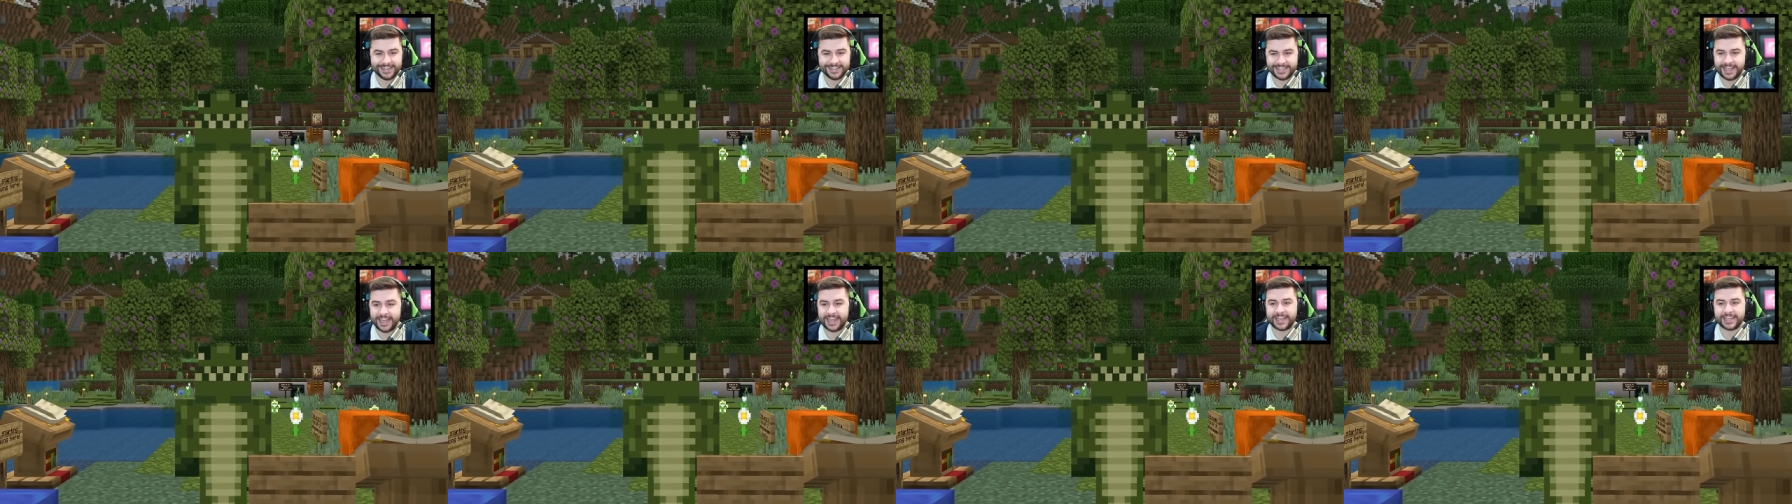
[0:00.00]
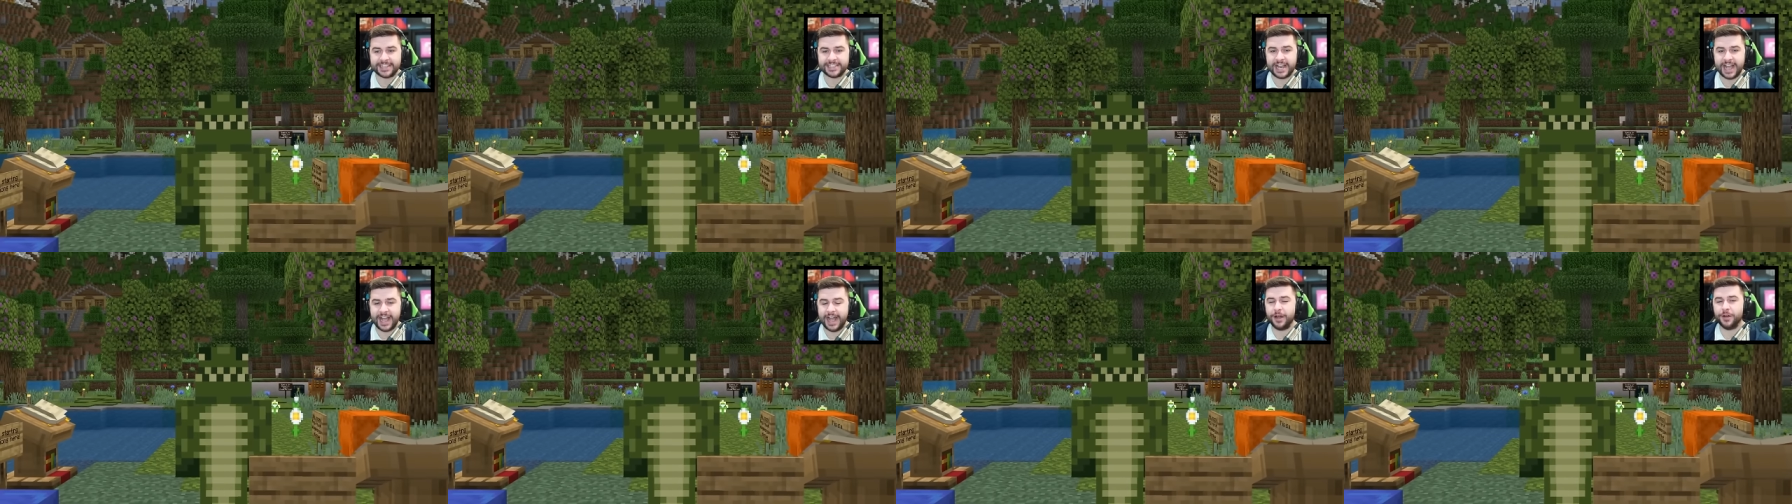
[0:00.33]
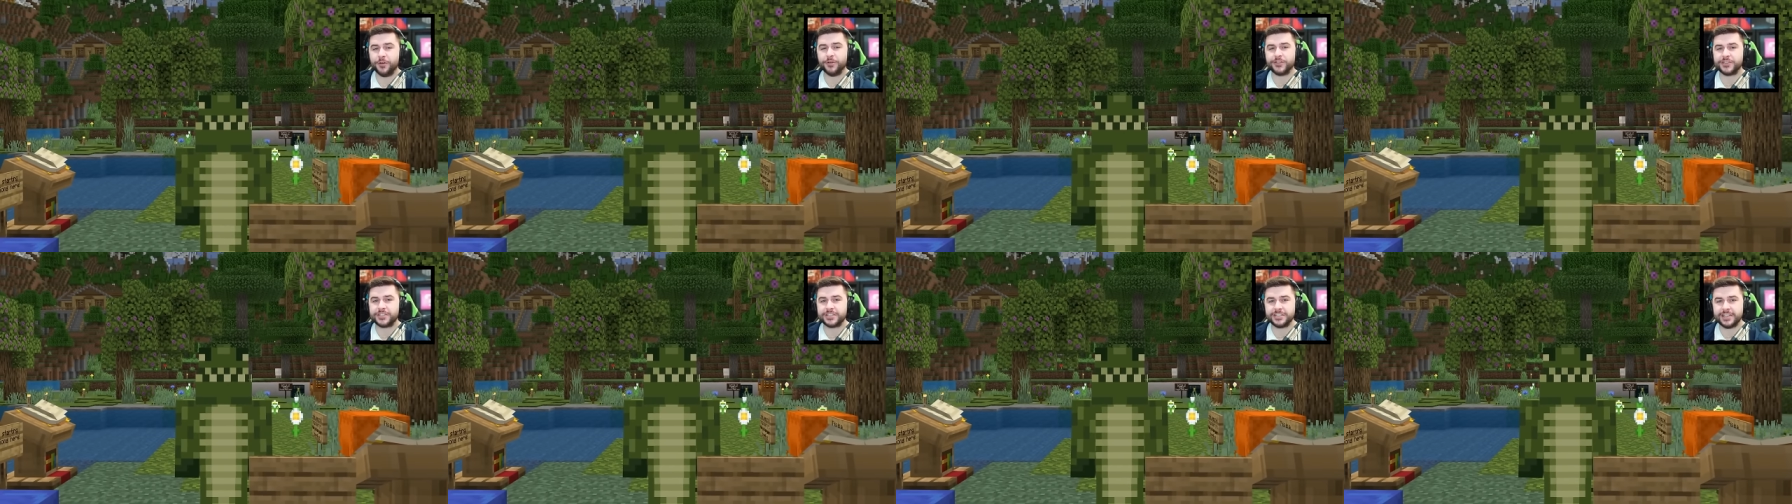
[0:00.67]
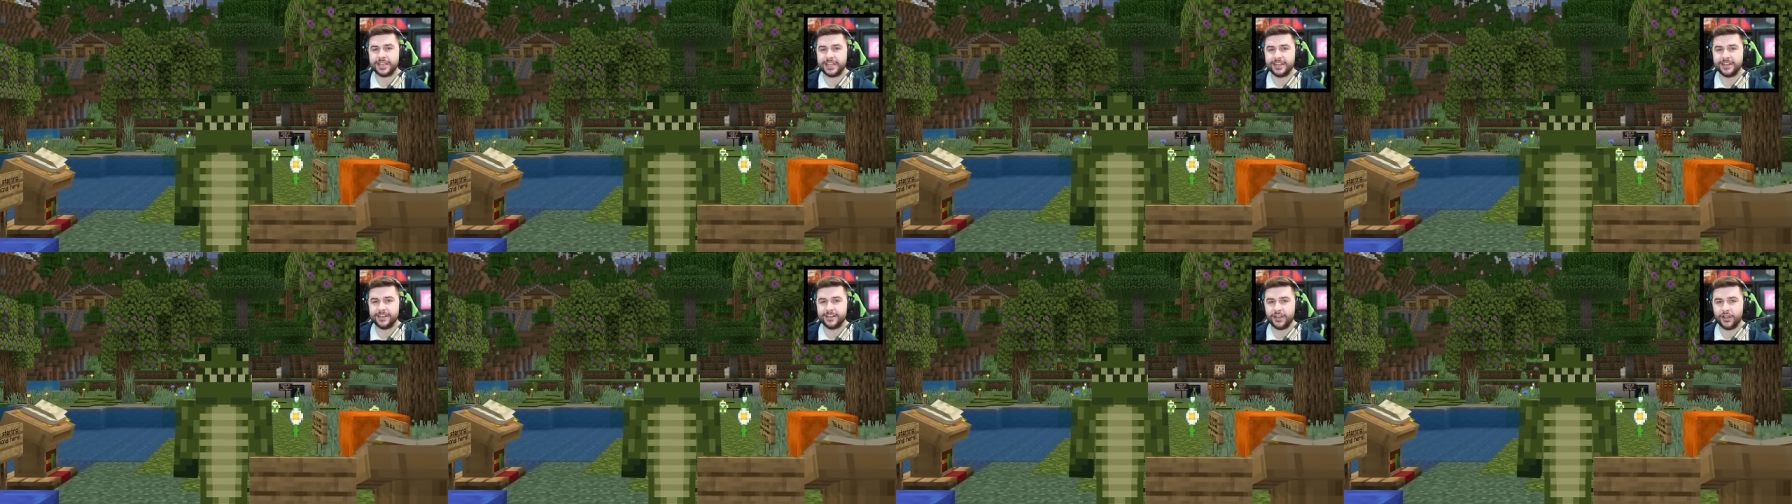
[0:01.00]
Decked out
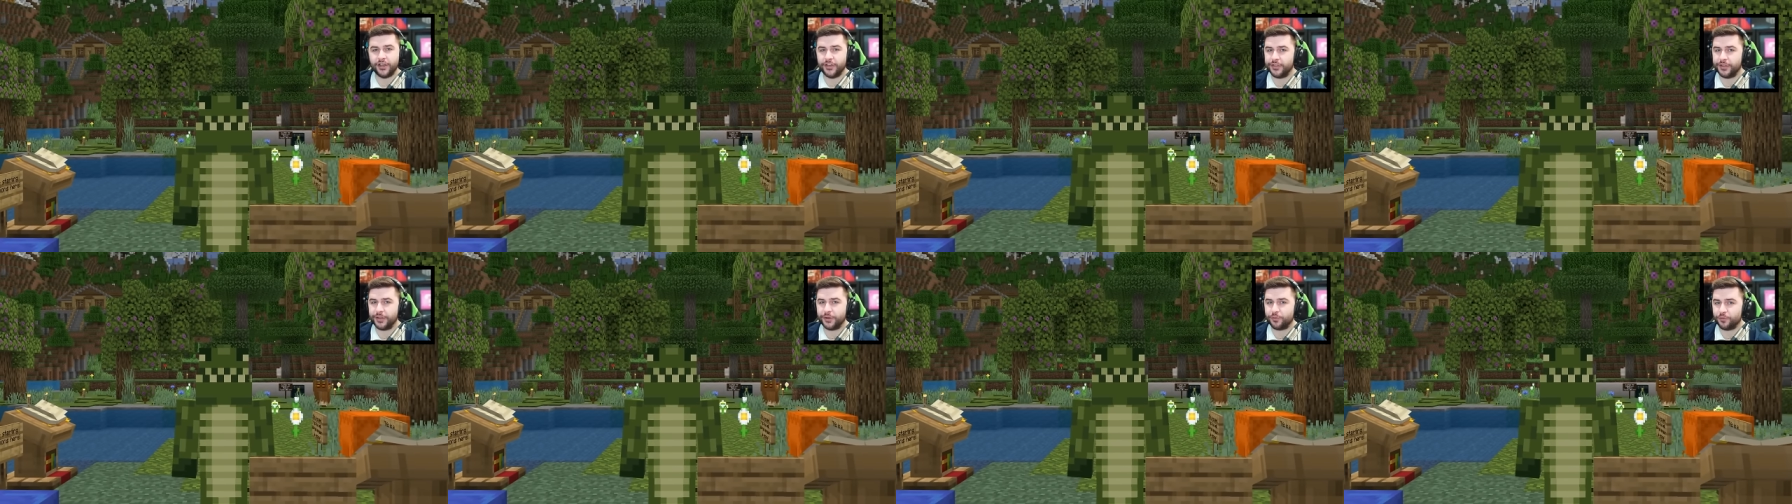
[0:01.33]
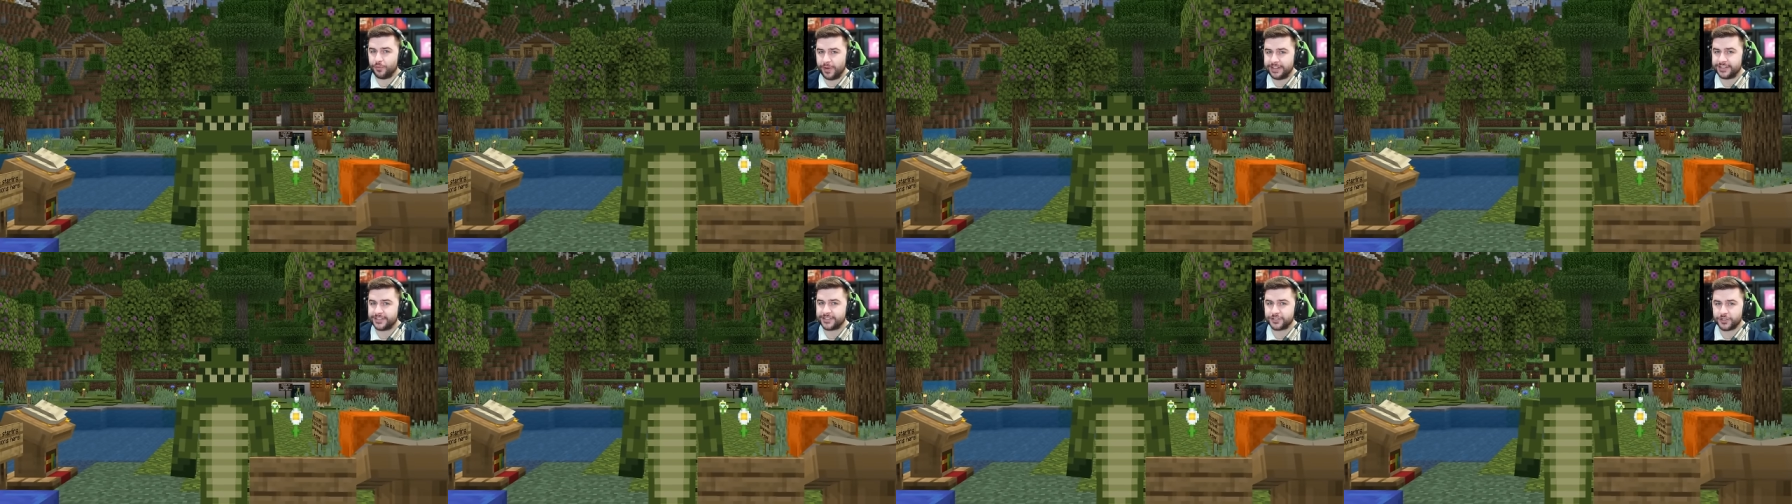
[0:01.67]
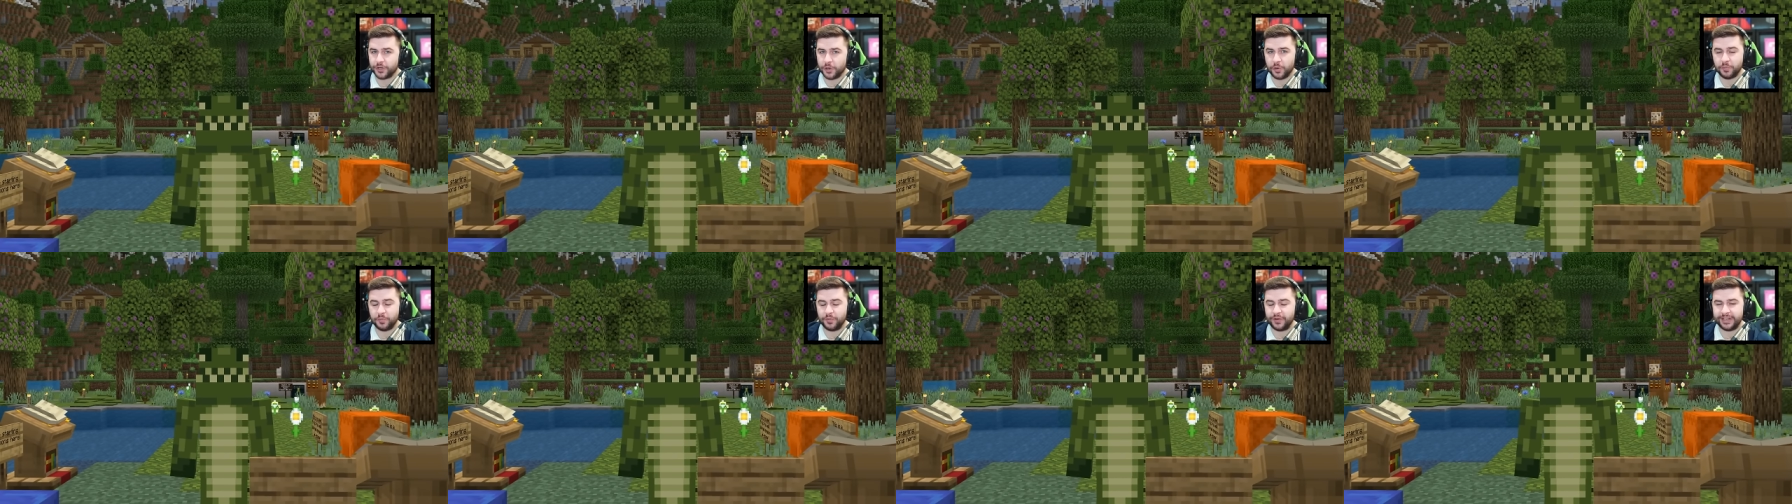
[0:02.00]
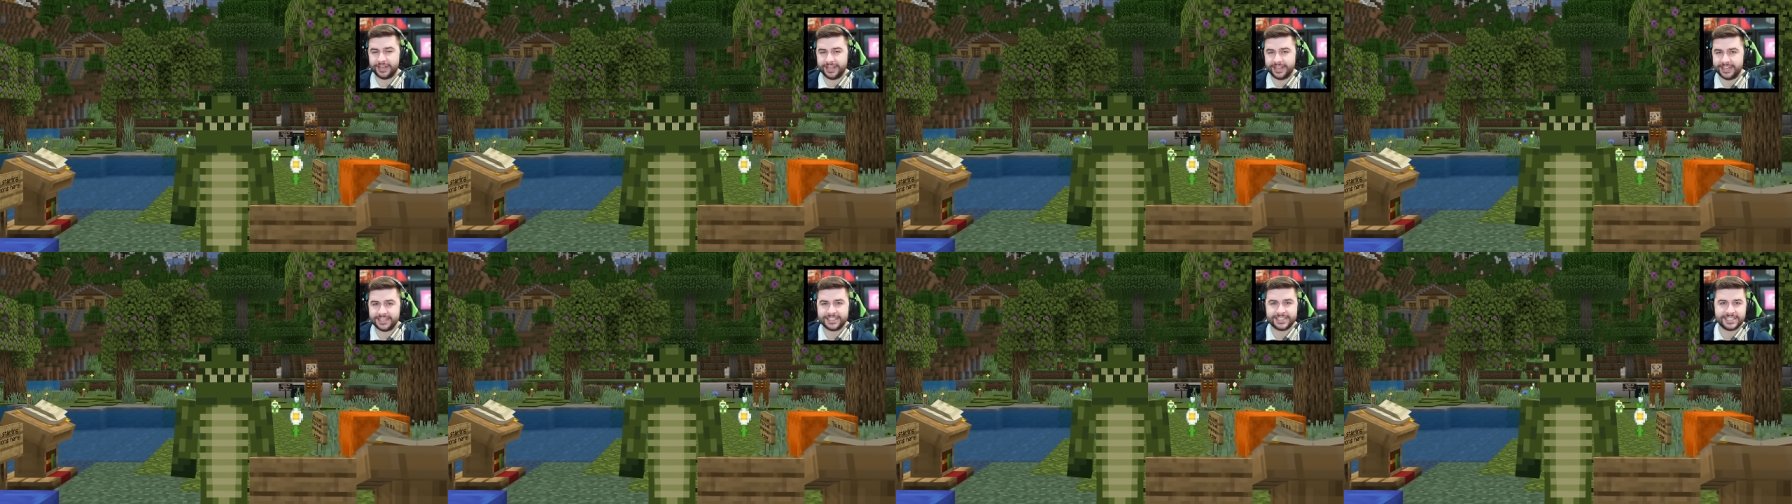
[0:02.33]
and other redstone
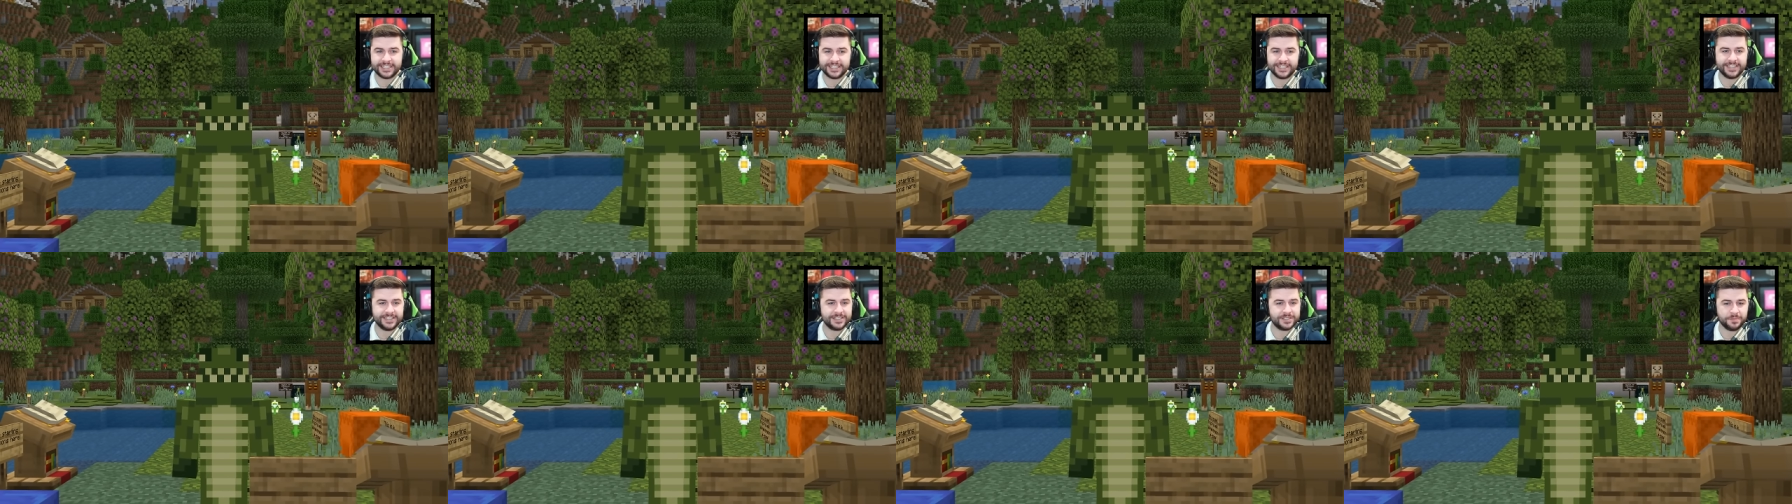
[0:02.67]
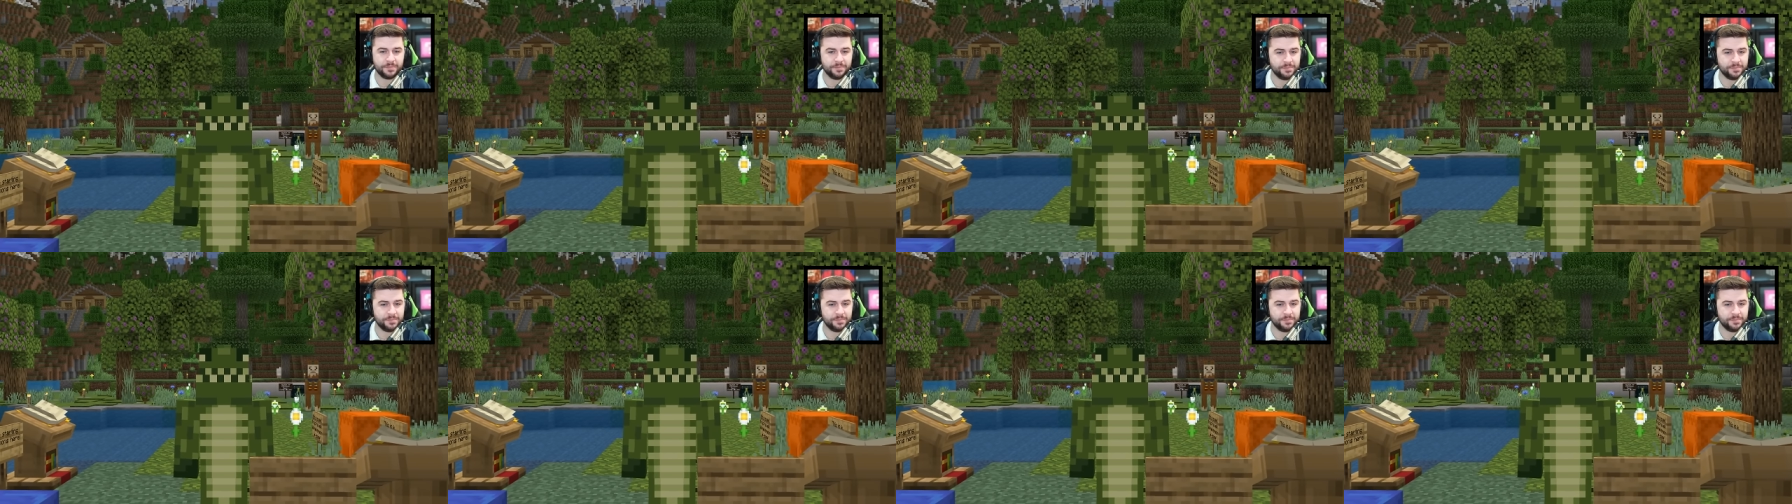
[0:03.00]
related